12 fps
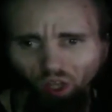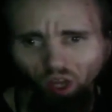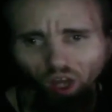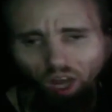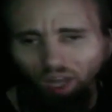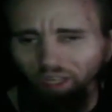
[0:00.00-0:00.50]

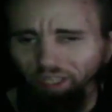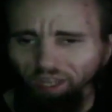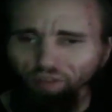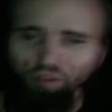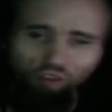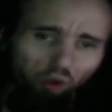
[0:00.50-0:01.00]

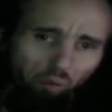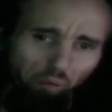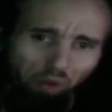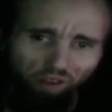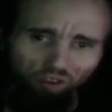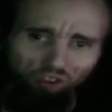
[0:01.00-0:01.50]
against
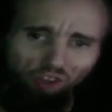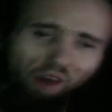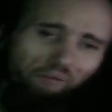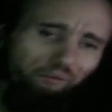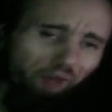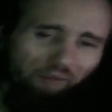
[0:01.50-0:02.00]

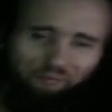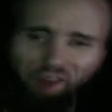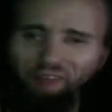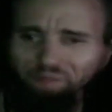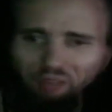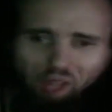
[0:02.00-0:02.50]
myself and my
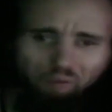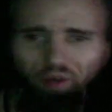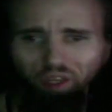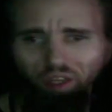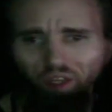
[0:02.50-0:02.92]
family,